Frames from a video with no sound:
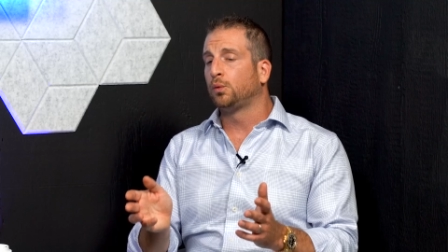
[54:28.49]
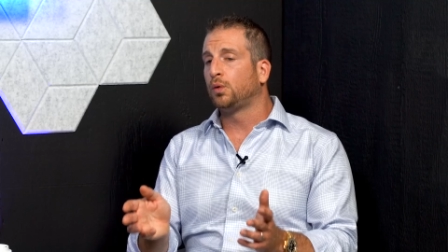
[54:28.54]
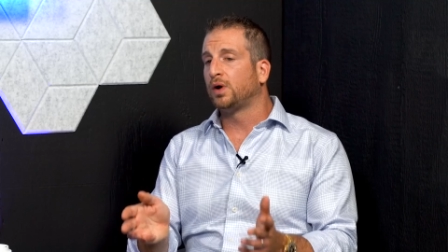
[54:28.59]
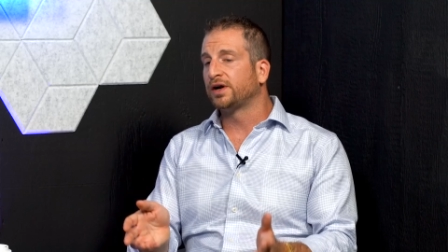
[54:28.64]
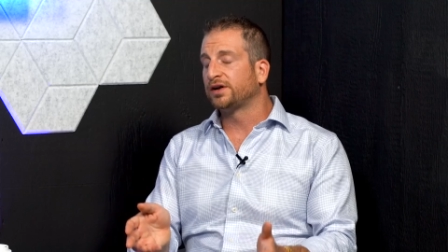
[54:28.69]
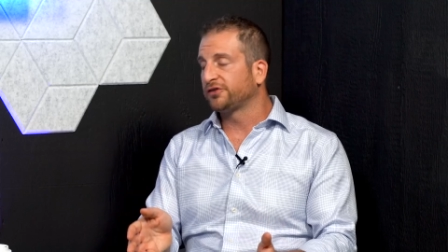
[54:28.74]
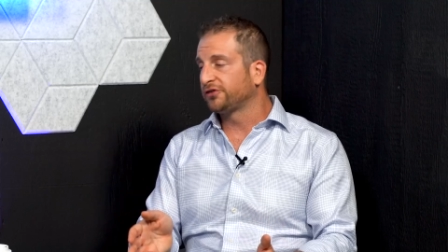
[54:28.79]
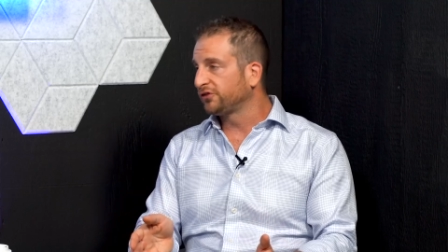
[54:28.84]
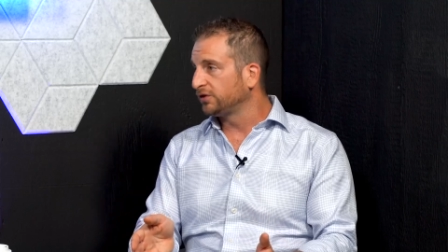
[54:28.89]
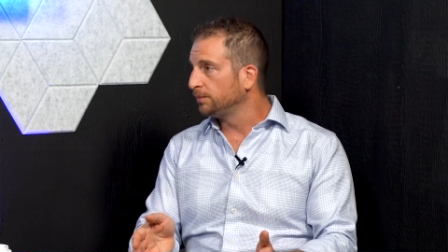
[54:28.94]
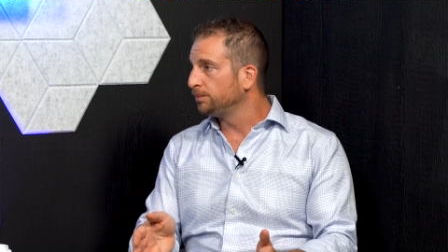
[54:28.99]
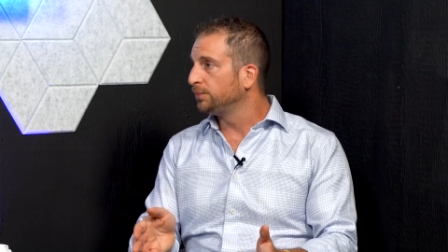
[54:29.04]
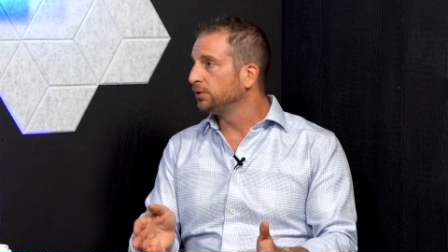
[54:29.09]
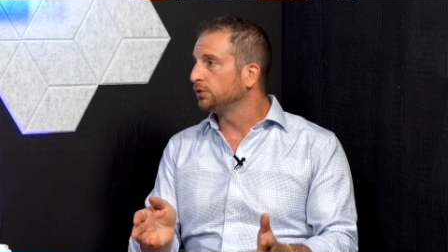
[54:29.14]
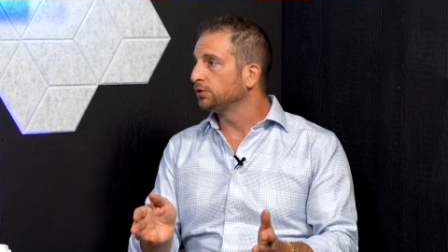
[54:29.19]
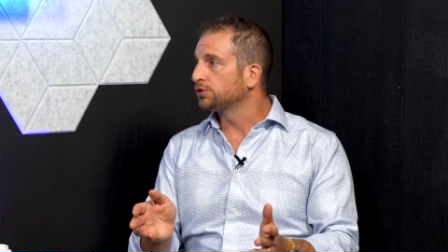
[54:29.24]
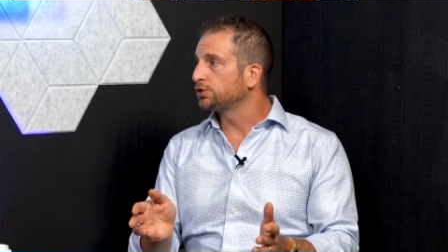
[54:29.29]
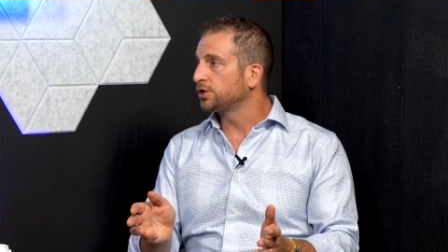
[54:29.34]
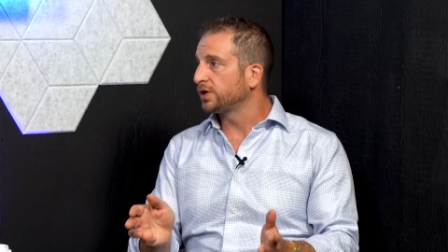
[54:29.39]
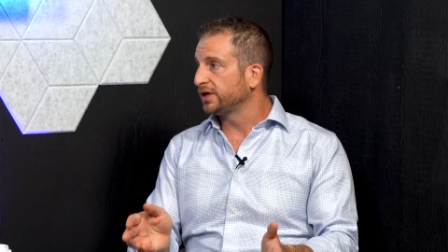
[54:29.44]
want a
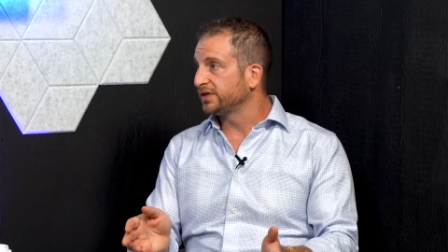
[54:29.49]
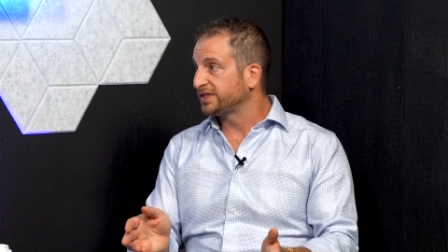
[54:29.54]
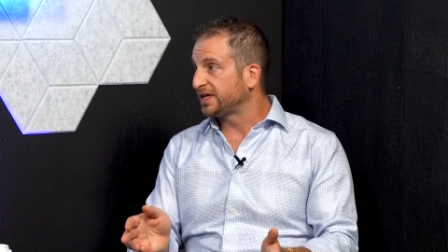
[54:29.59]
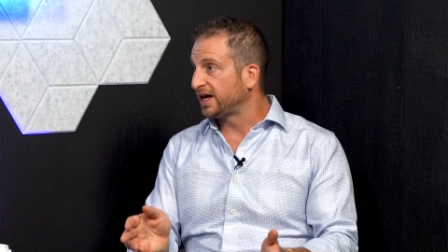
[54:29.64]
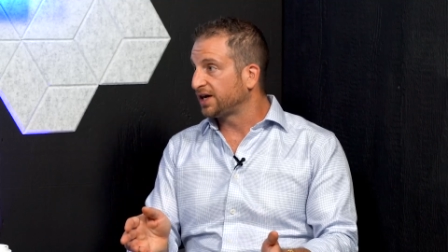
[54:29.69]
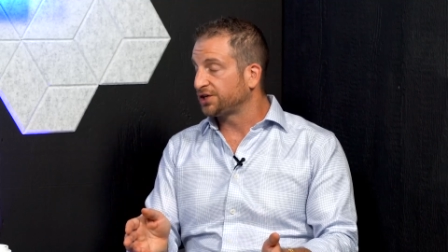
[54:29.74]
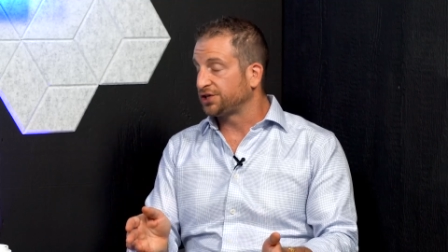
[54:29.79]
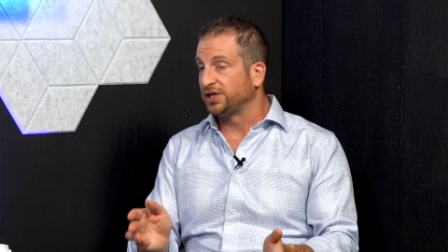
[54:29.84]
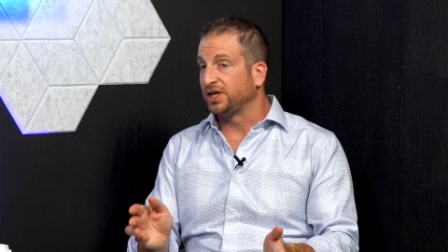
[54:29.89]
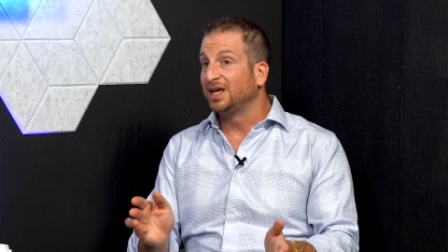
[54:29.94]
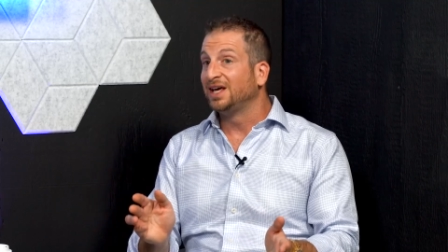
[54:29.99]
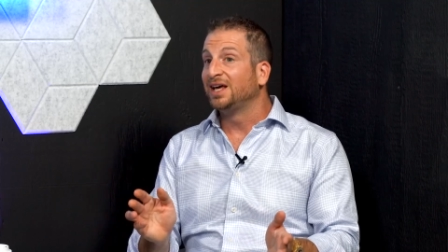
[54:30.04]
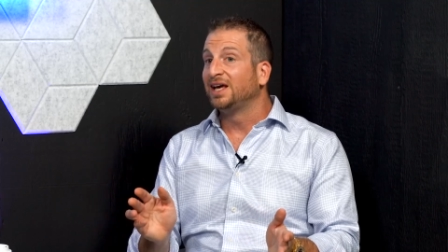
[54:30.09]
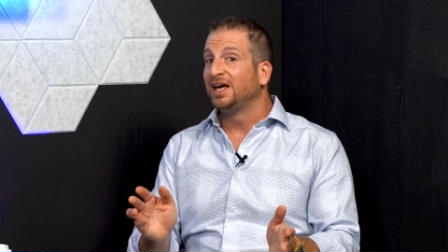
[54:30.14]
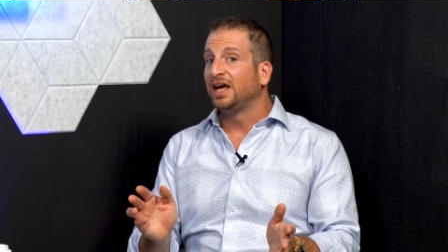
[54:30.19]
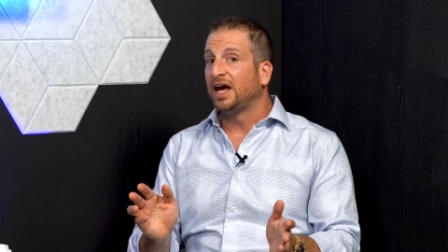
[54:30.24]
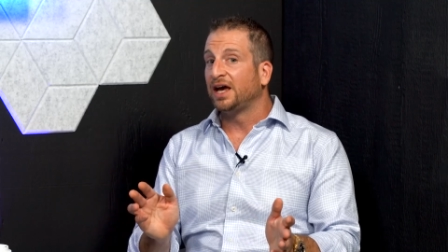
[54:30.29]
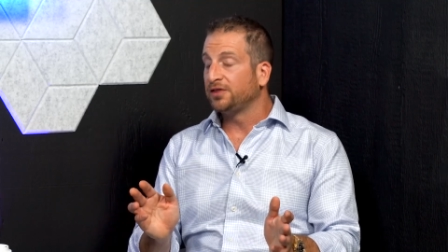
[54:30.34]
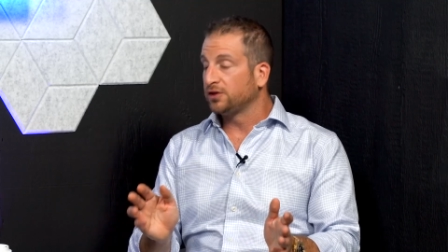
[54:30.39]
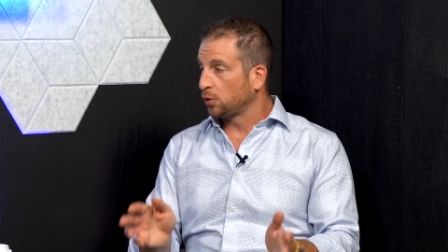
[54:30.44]
simple transaction,
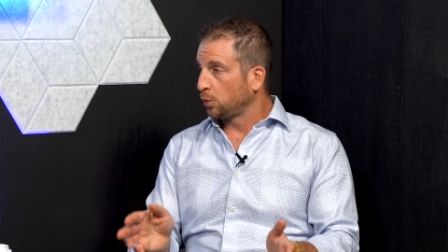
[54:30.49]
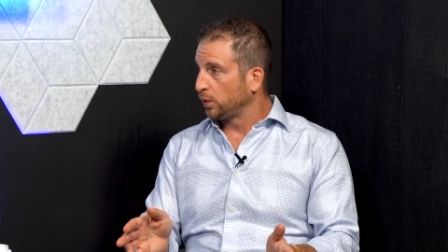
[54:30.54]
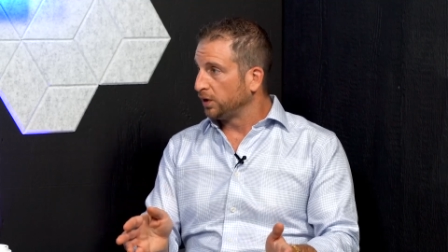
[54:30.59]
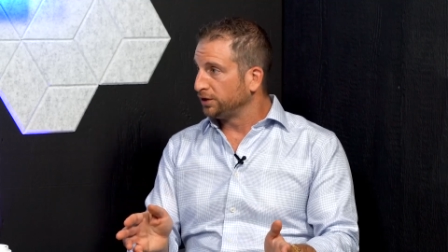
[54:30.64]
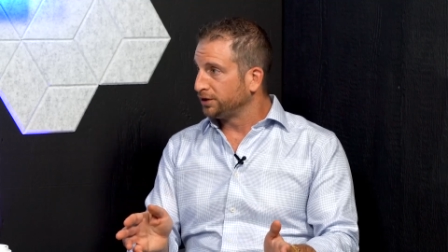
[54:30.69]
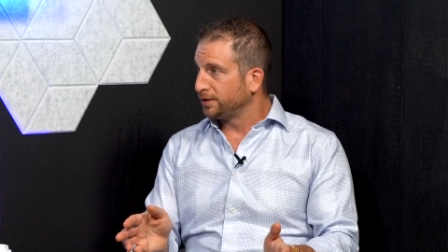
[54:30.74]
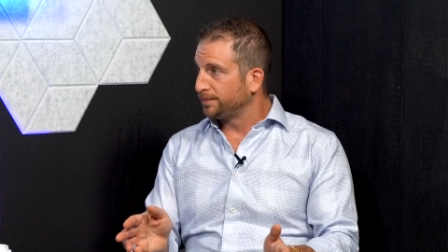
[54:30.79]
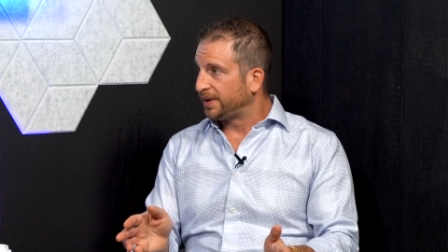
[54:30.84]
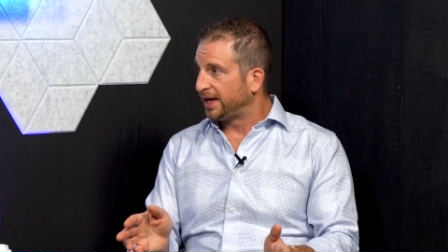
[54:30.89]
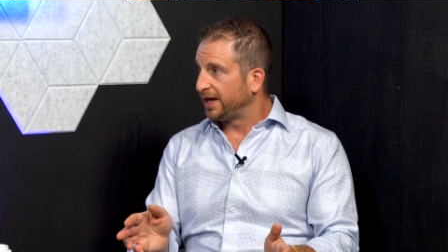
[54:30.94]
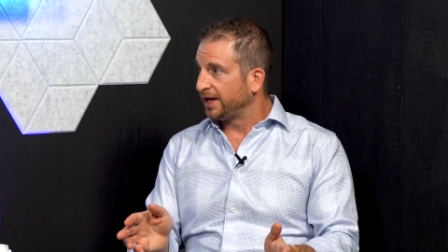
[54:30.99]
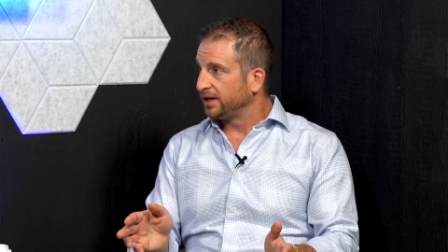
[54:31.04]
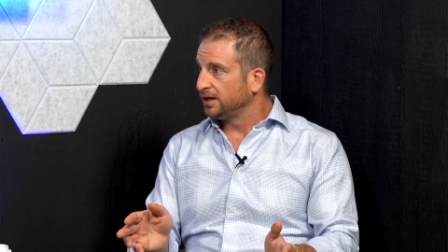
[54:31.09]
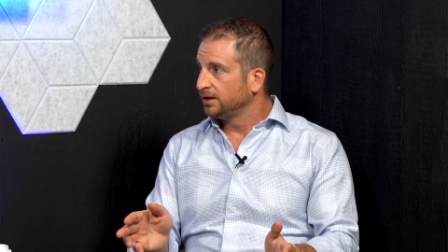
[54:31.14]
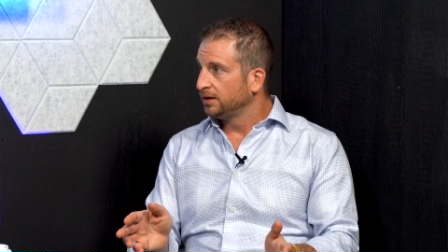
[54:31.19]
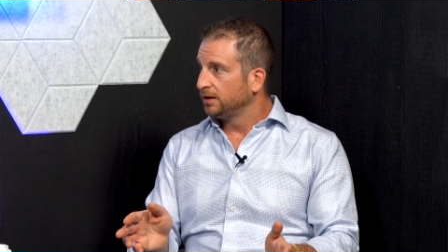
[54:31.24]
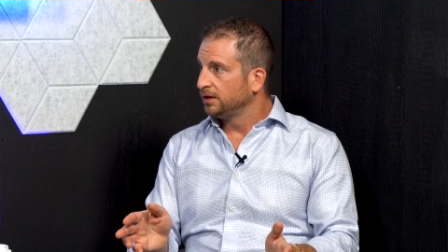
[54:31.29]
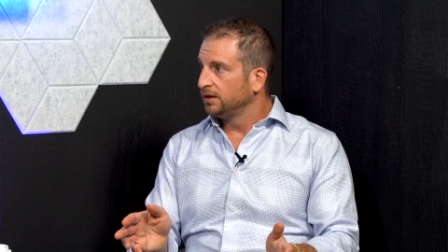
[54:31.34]
and they're willing to pay.